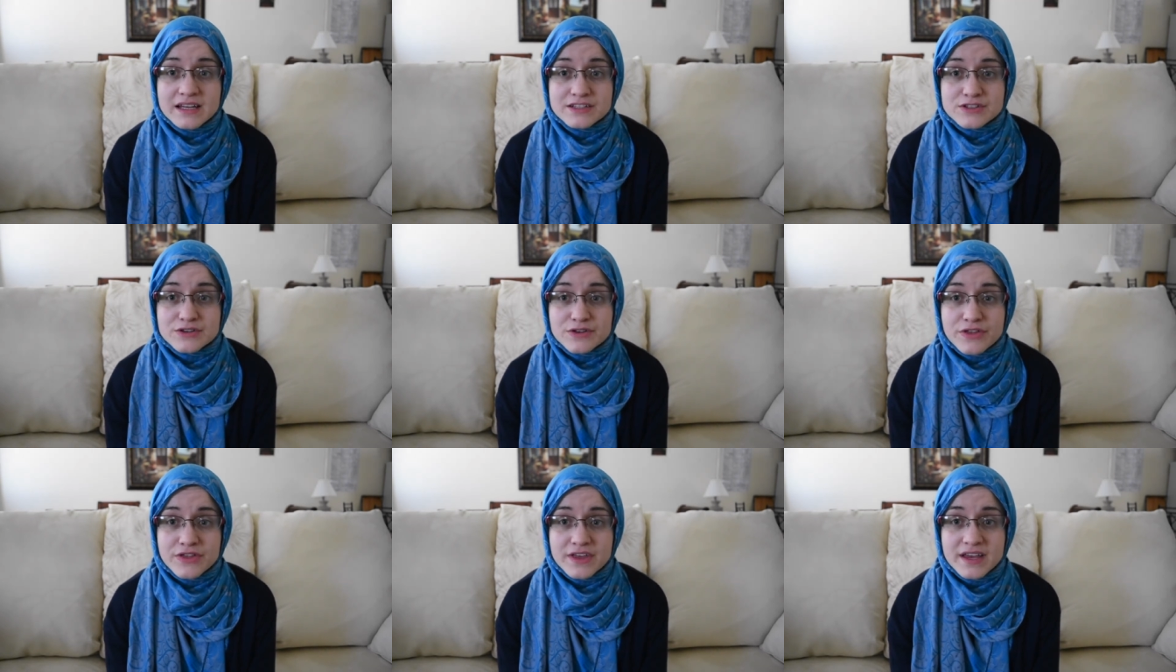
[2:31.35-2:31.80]

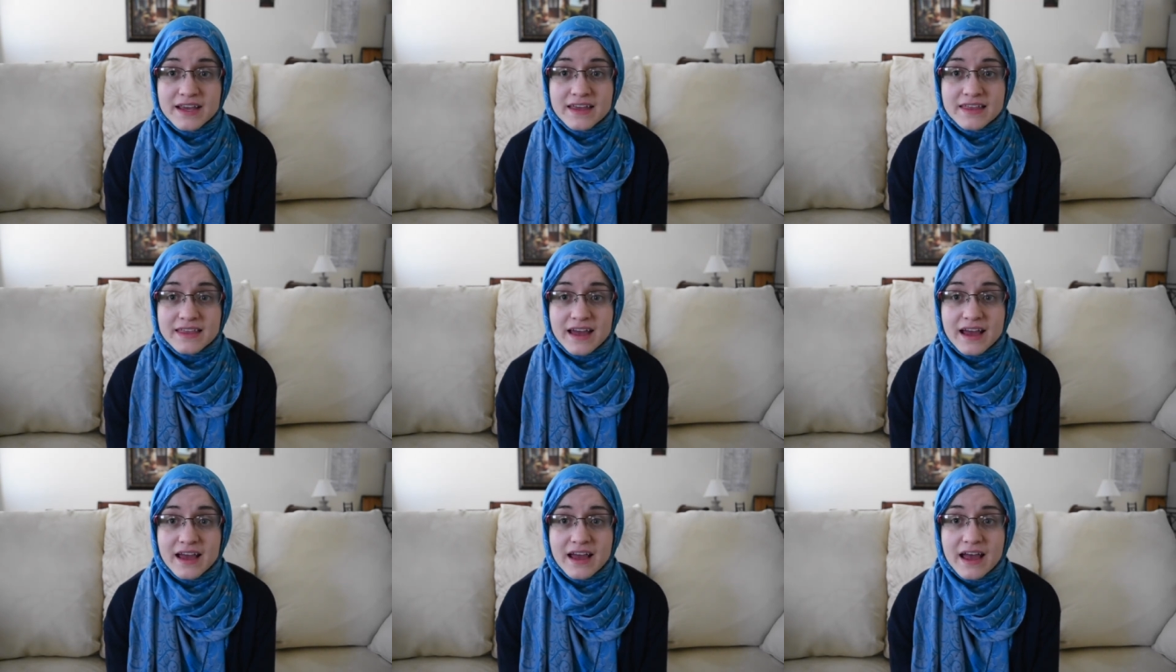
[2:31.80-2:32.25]
To
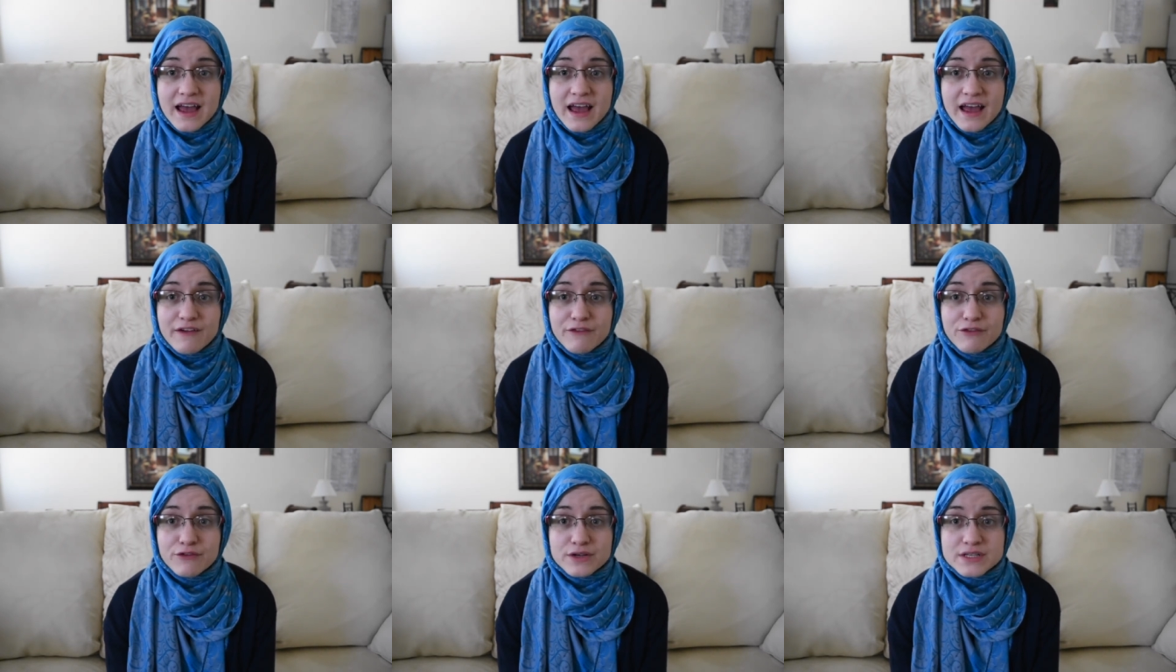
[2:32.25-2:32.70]
think that
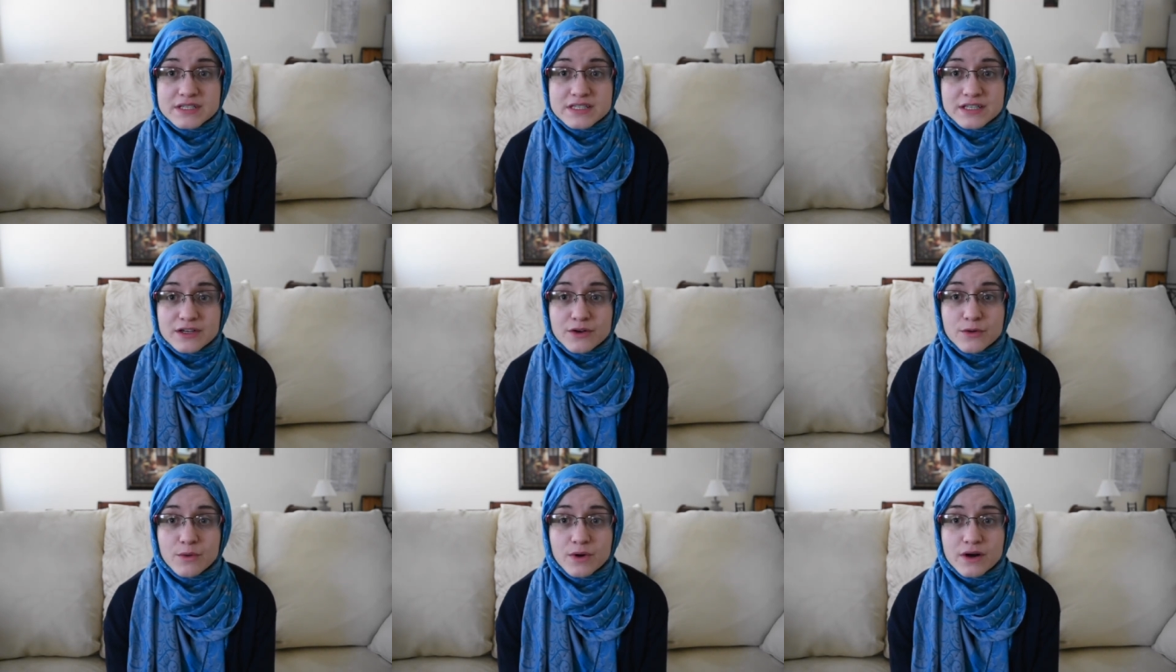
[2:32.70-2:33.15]
every
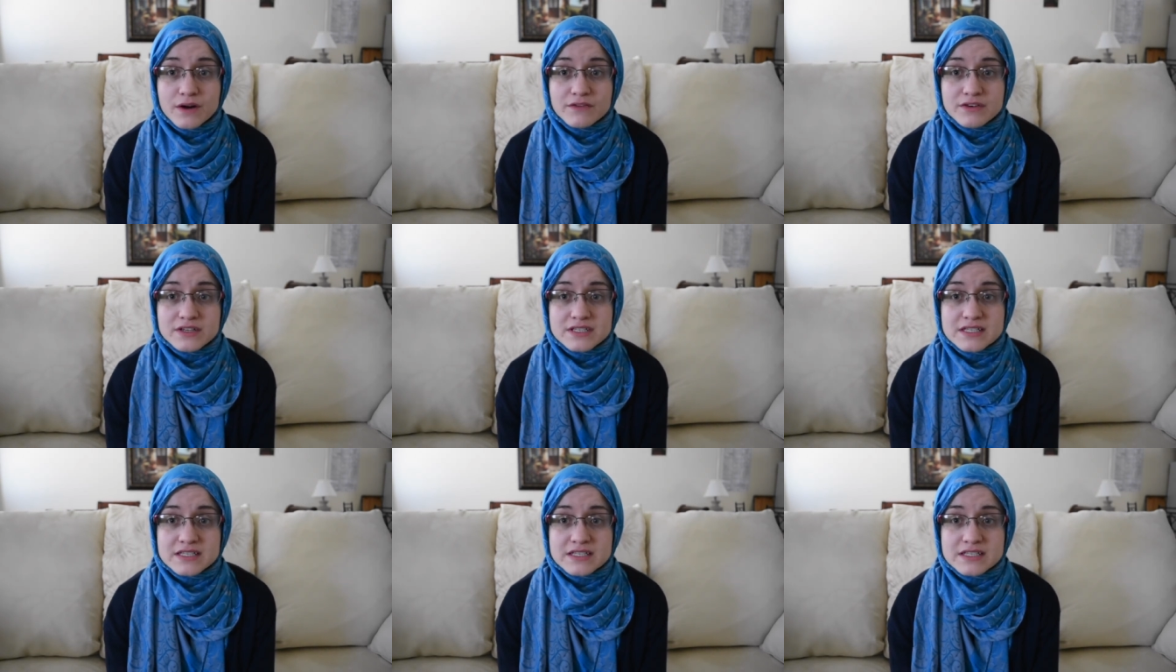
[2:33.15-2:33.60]
single one of
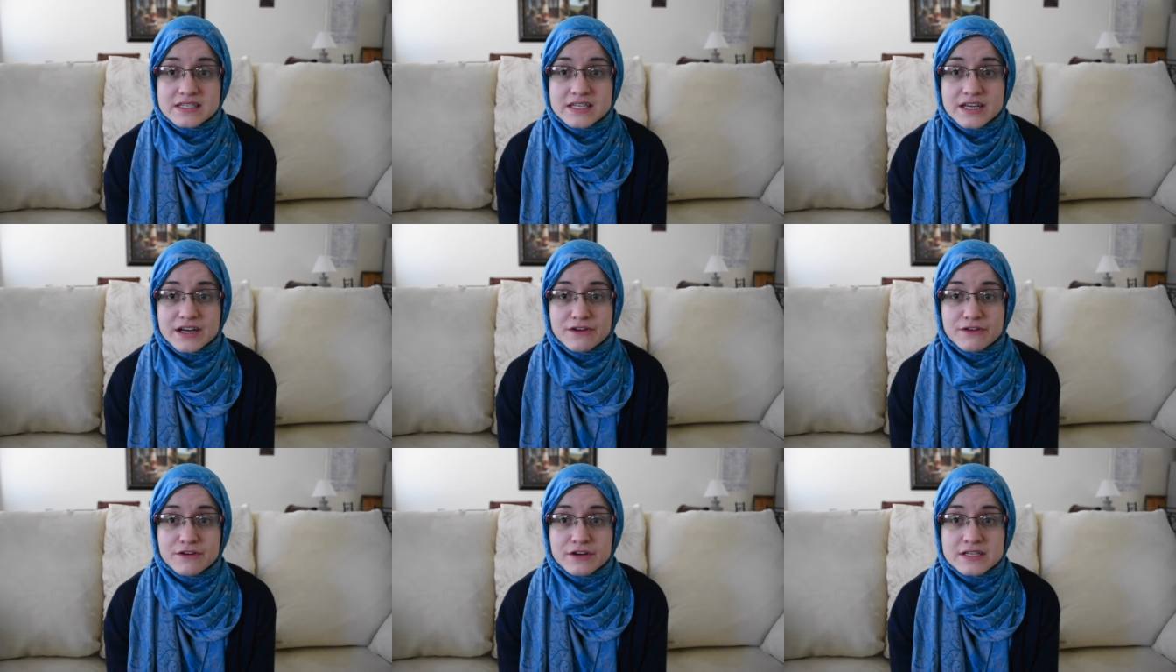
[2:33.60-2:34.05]
us is a
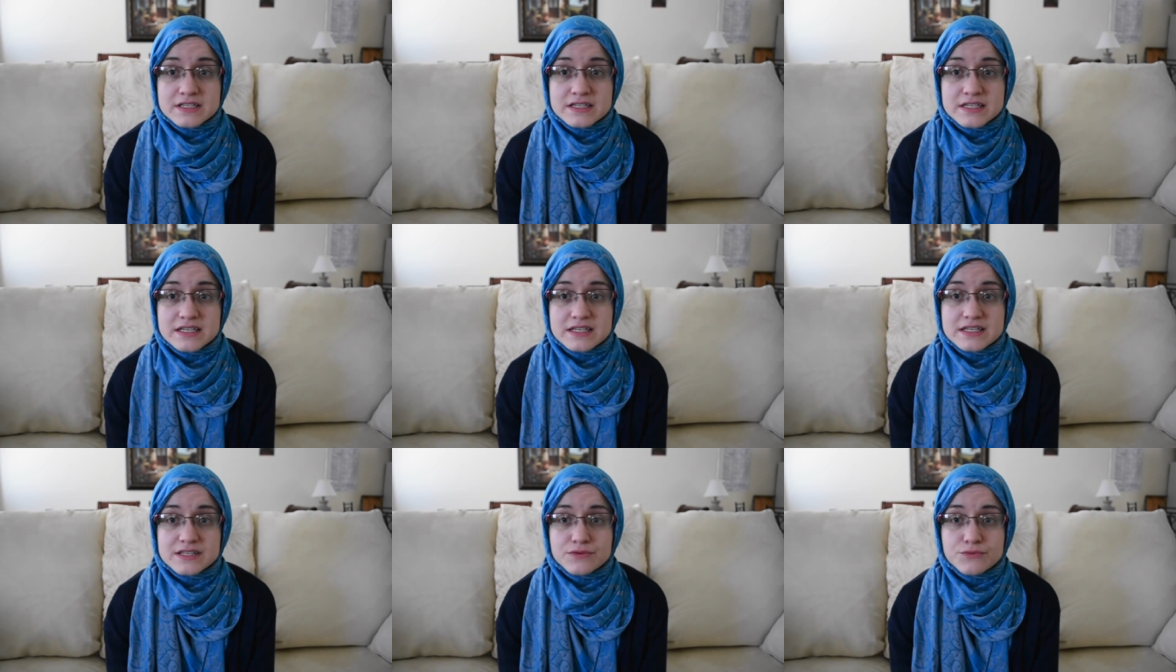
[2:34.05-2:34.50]
terrorist
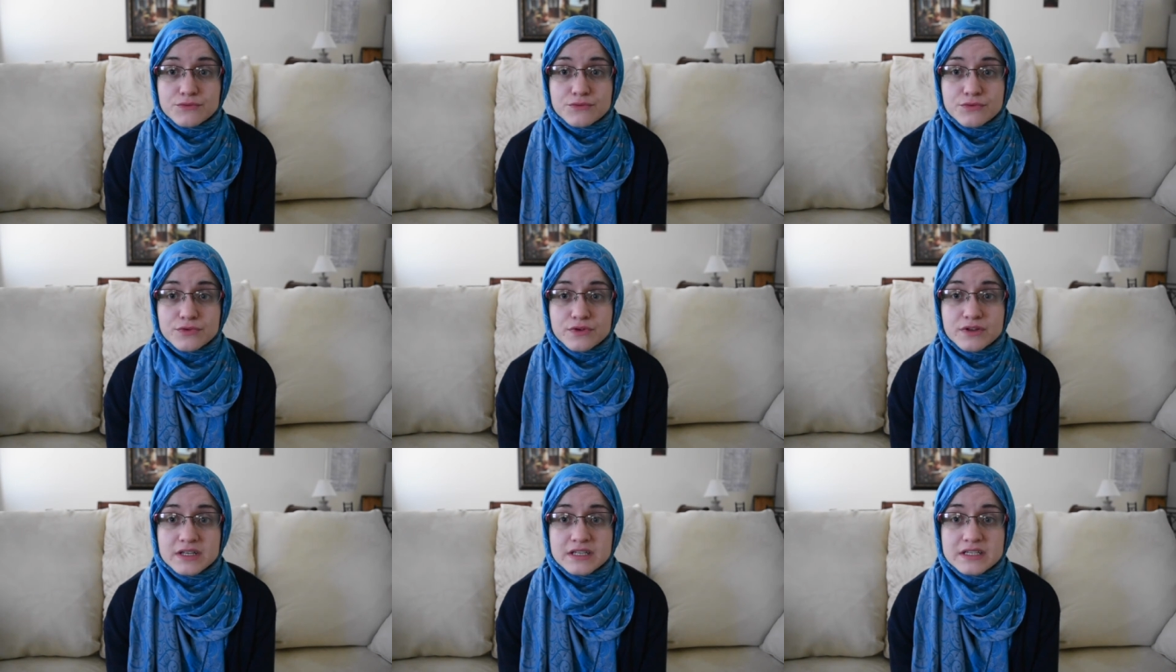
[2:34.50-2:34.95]
is a
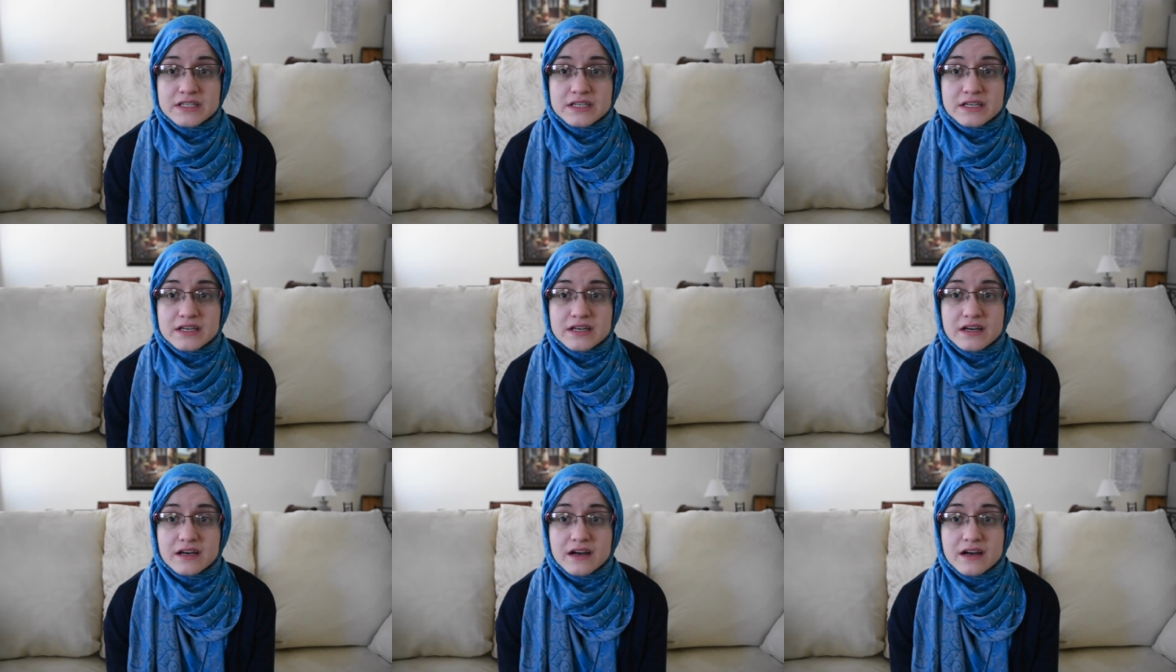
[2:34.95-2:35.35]
really